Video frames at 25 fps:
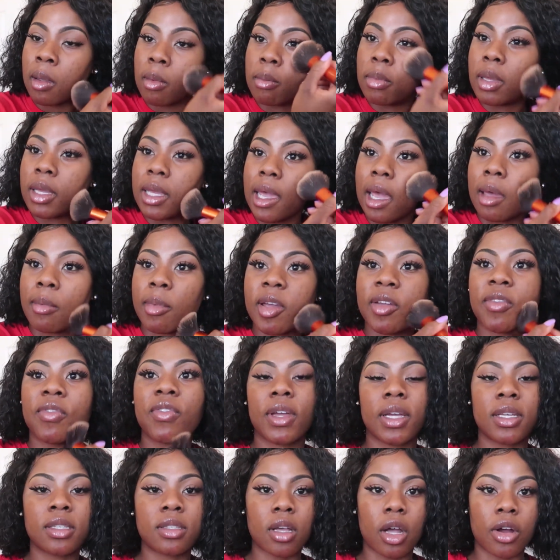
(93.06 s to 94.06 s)
But yeah, my
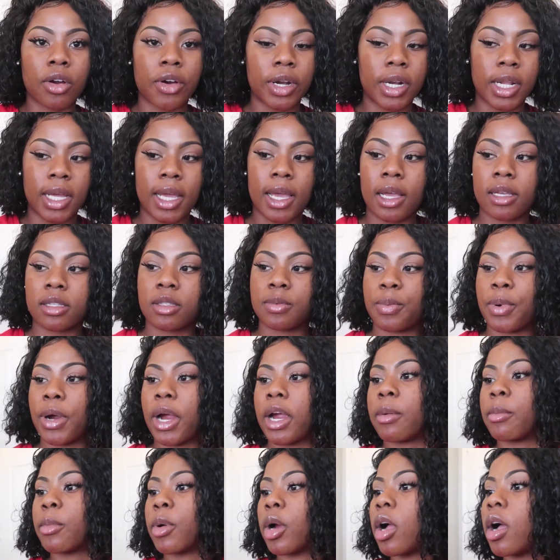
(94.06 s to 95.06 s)
face already has
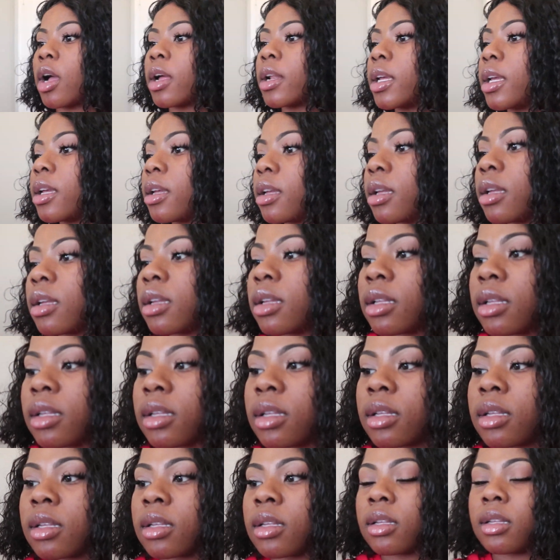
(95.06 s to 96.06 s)
primer on it.
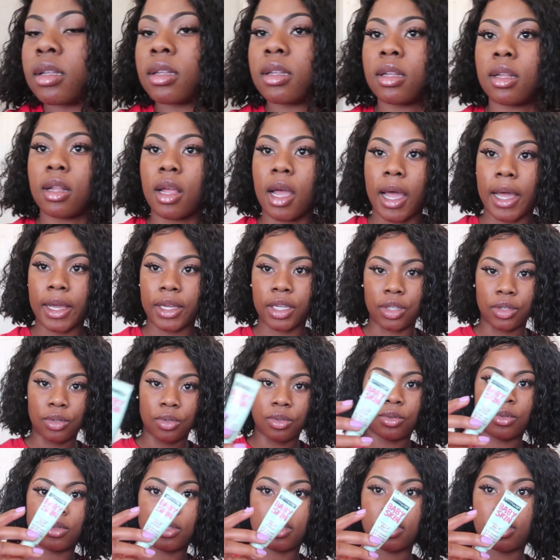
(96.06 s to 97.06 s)
I
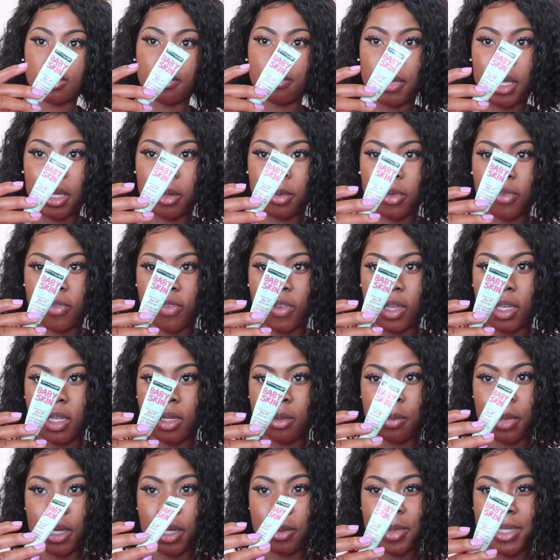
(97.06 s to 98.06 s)
use baby
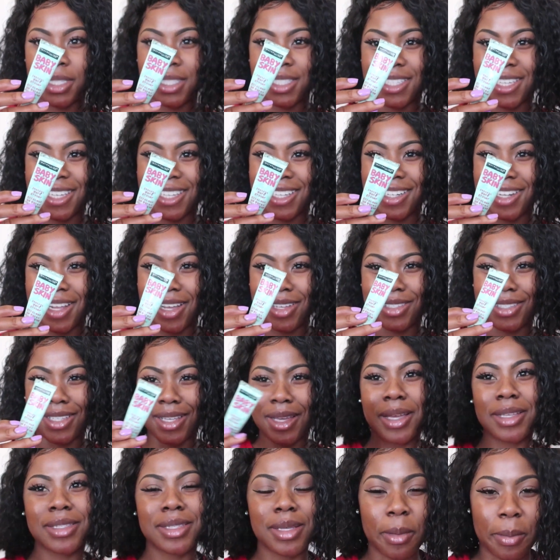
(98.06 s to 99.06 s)
skin. I
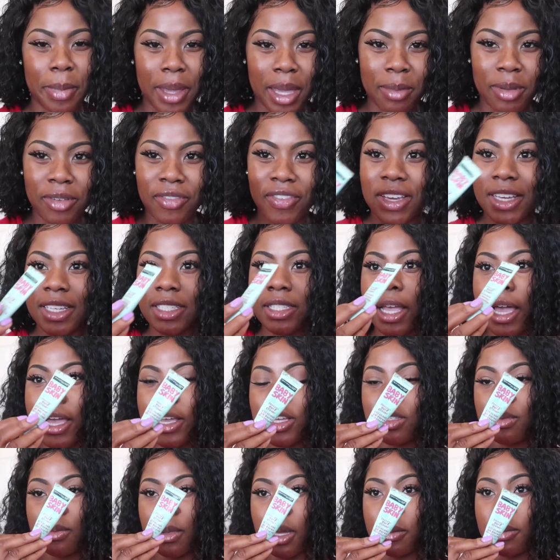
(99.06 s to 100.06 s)
said baby face. I
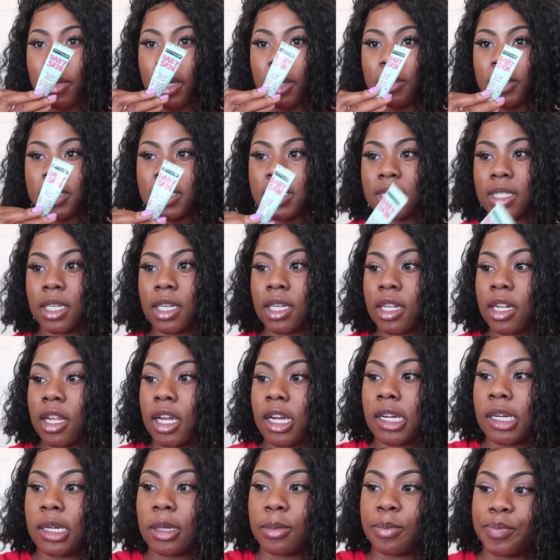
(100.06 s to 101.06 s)
use my baby skin
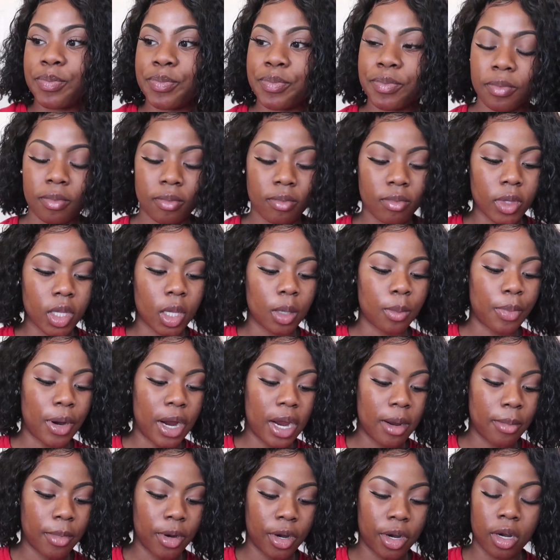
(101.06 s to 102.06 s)

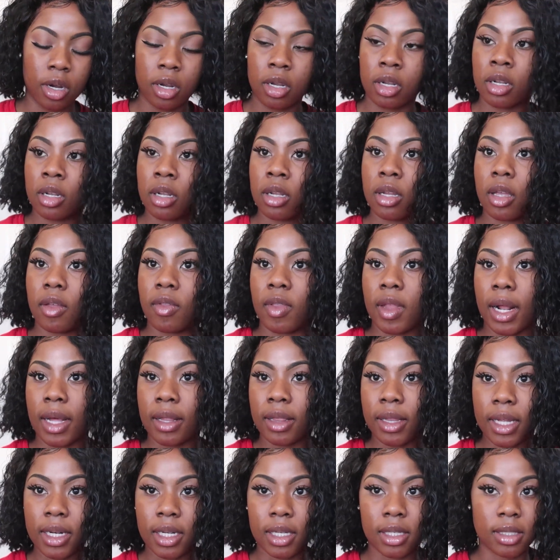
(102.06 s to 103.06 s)
primer, and then I
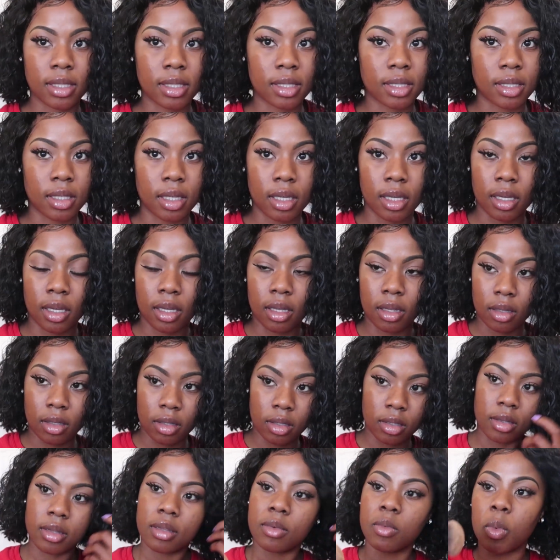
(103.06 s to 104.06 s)
let it sit
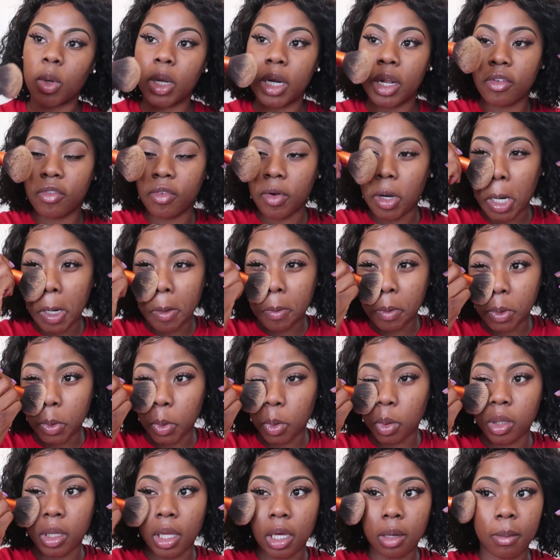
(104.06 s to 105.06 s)
whenever I'm
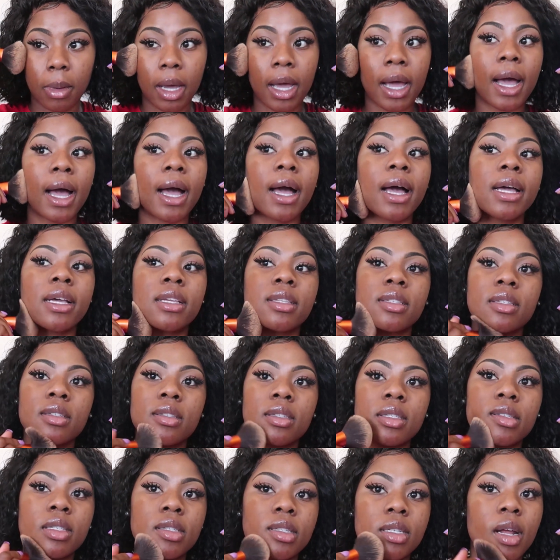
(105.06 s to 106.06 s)
doing like my eyes
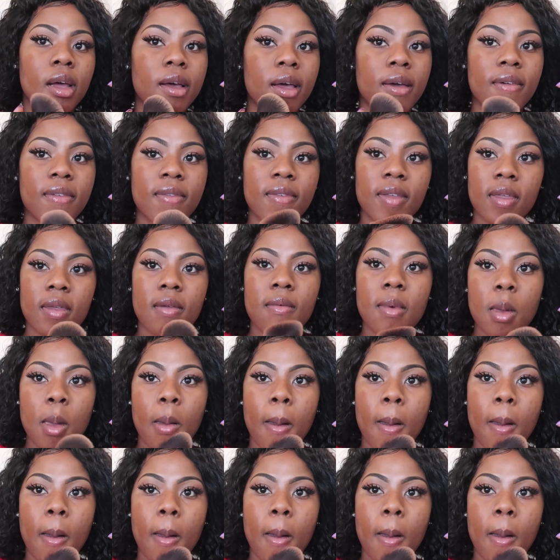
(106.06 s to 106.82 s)
and stuff,